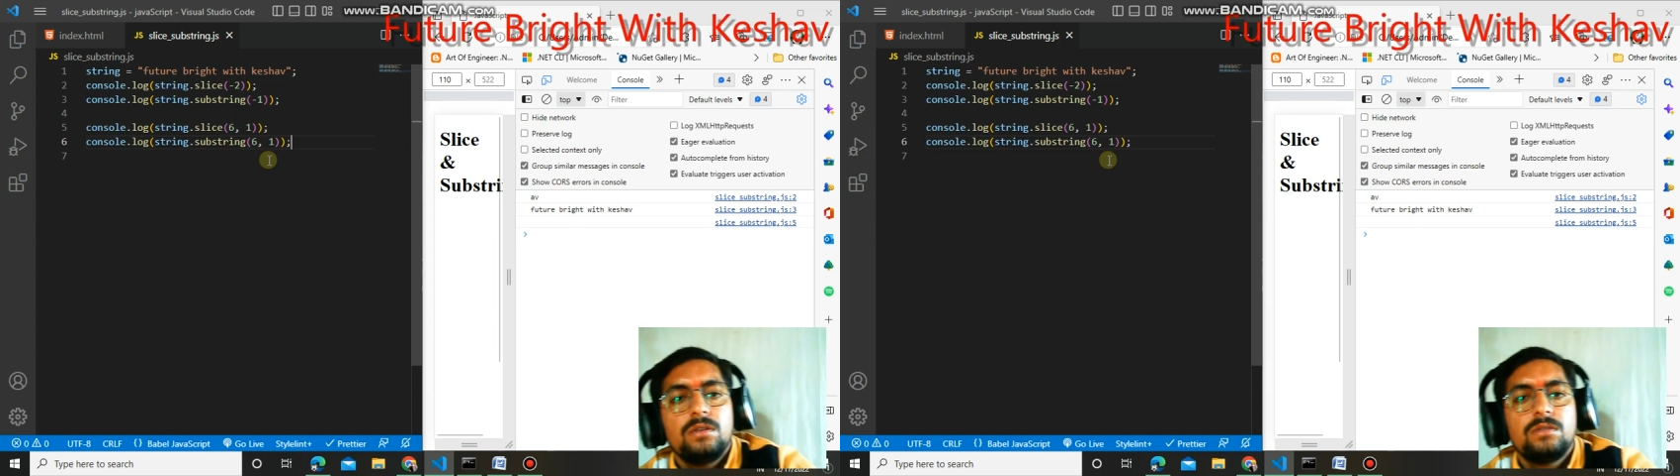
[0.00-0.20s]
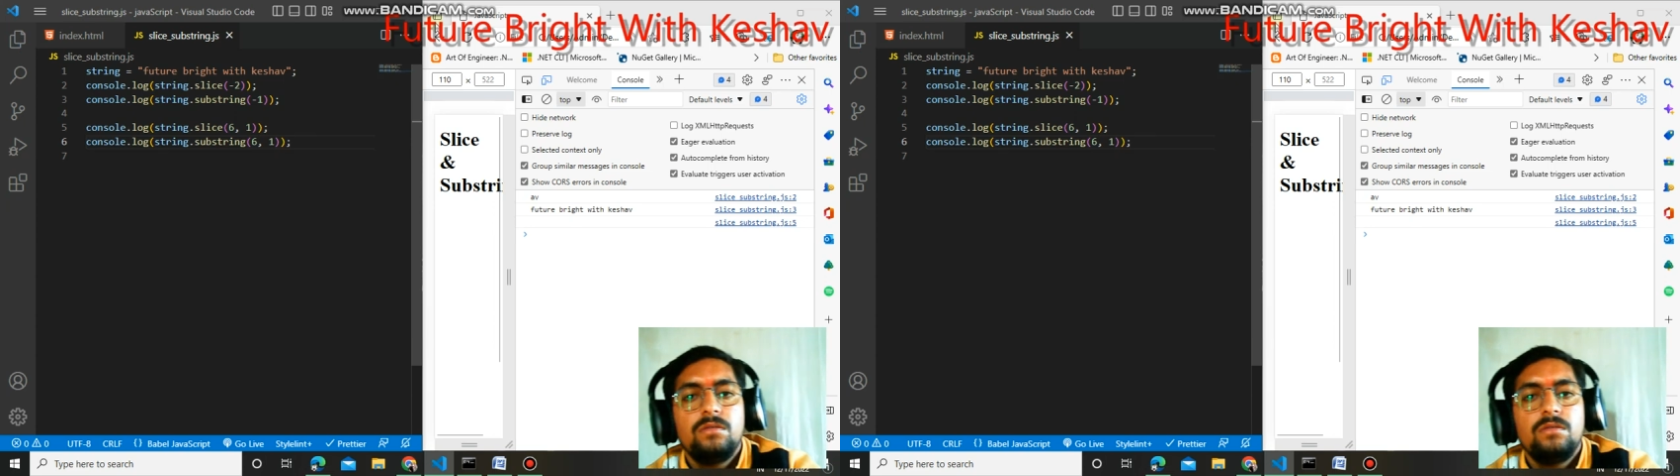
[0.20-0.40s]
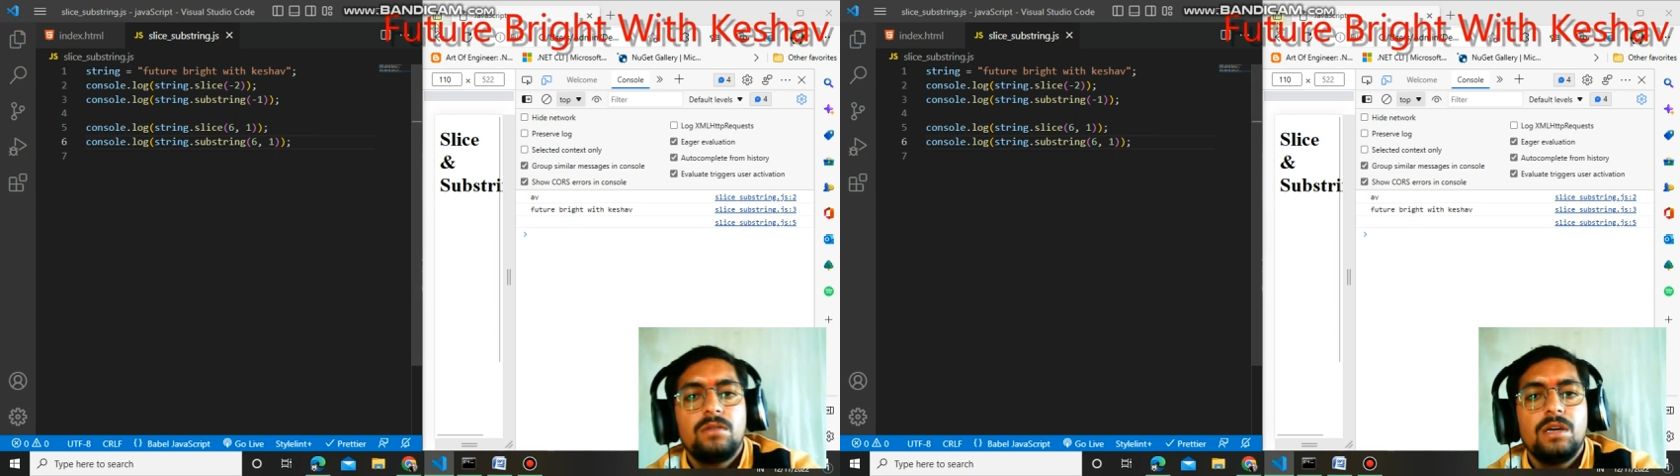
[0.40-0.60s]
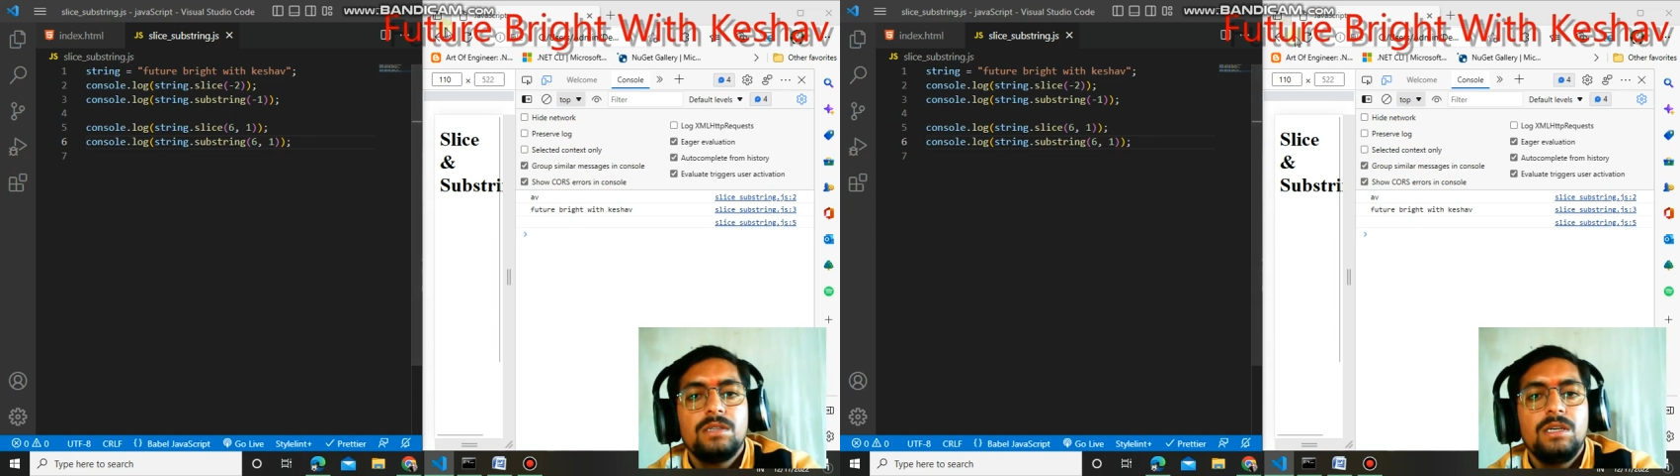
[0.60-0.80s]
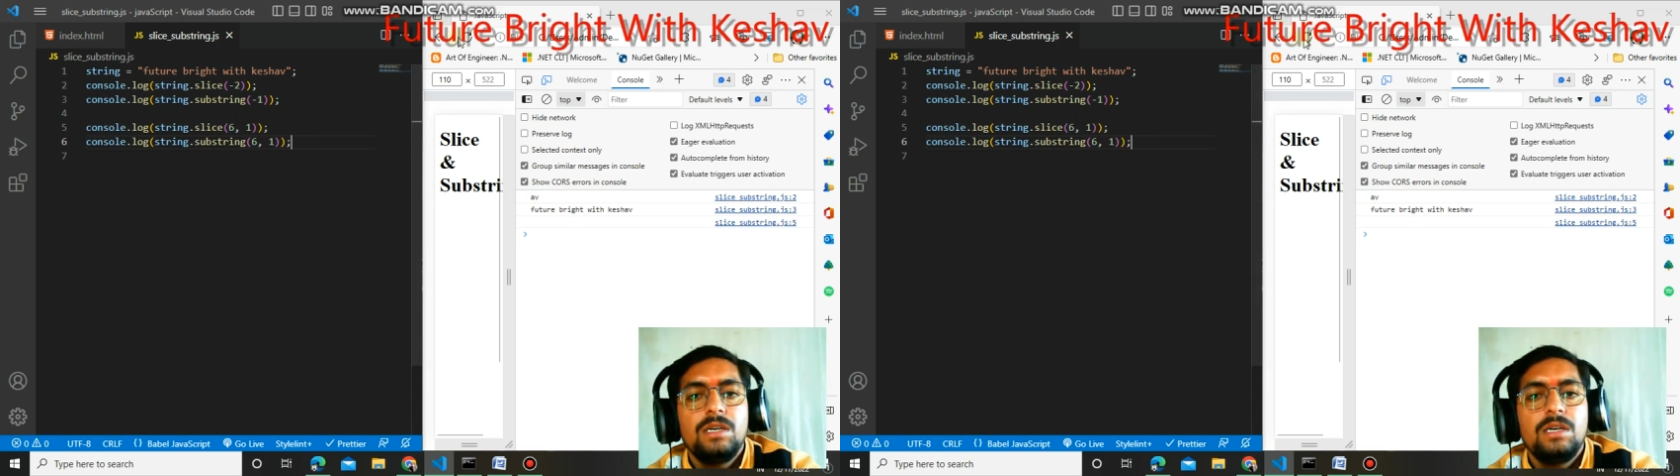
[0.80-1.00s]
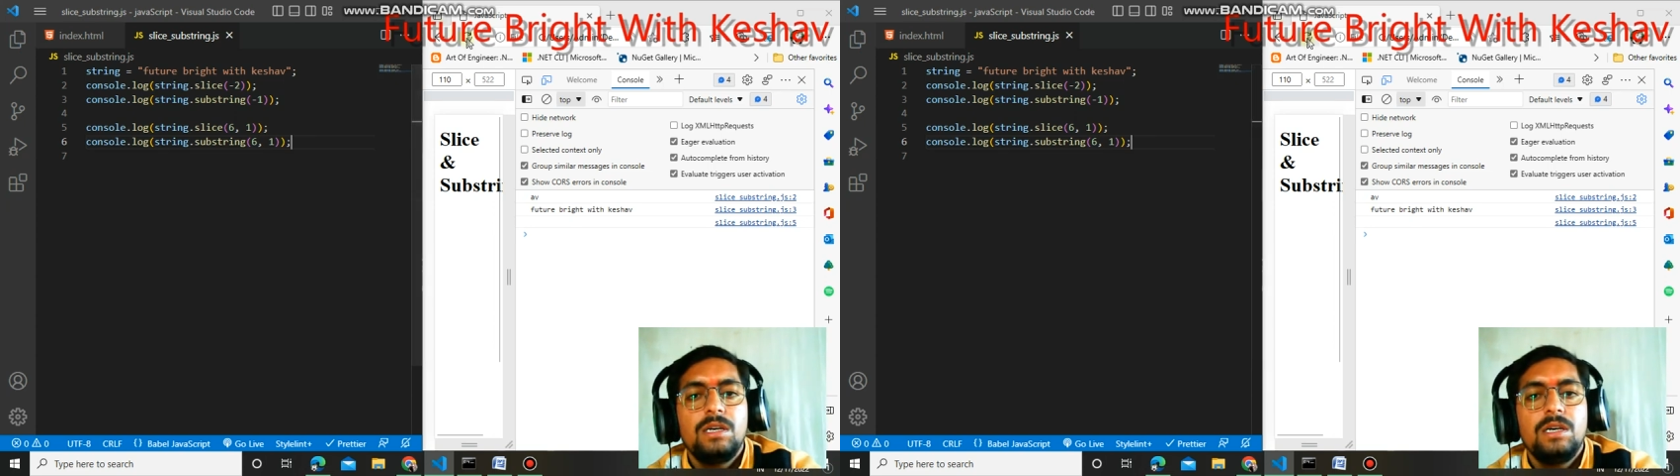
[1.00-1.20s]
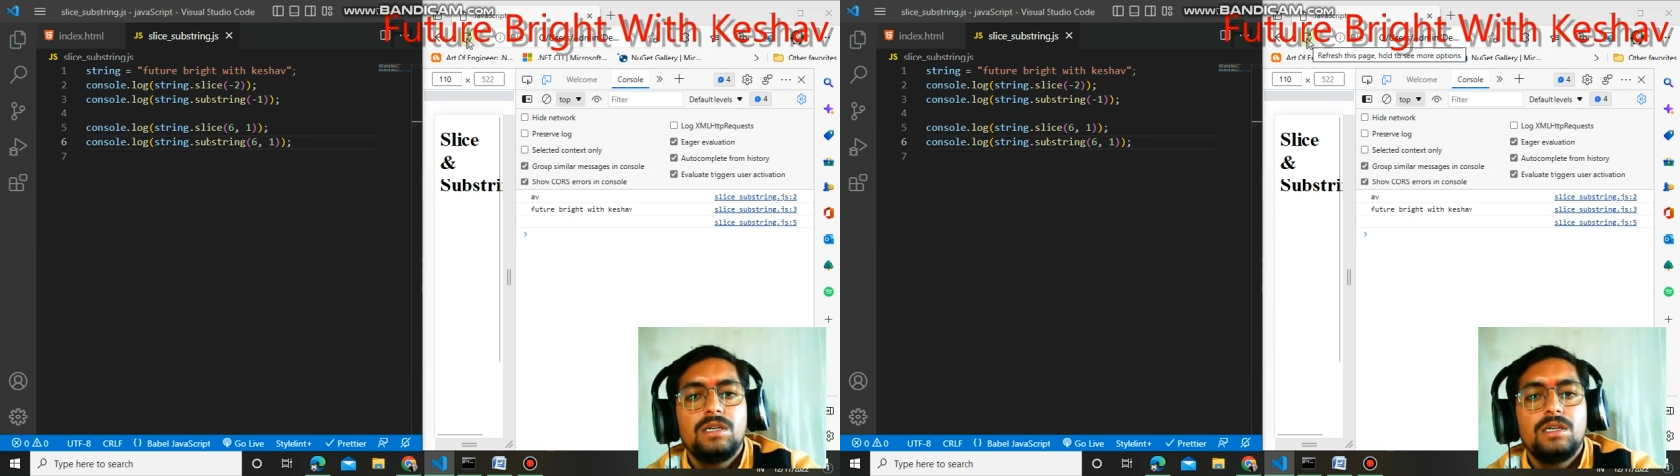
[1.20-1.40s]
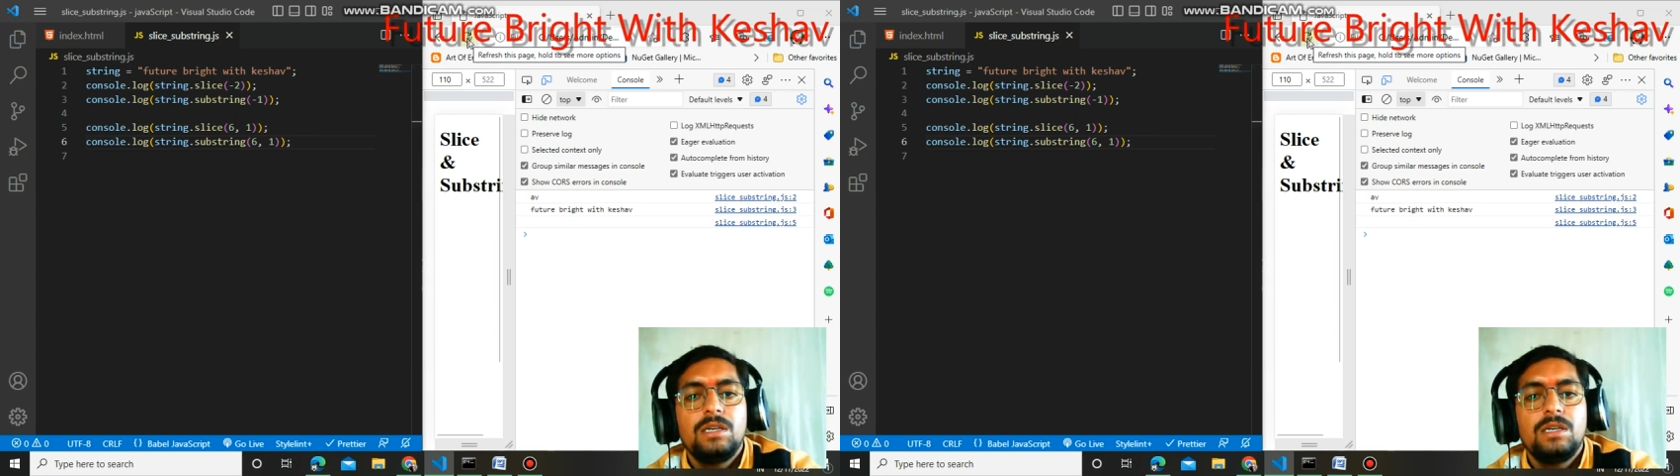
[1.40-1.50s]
so you can see it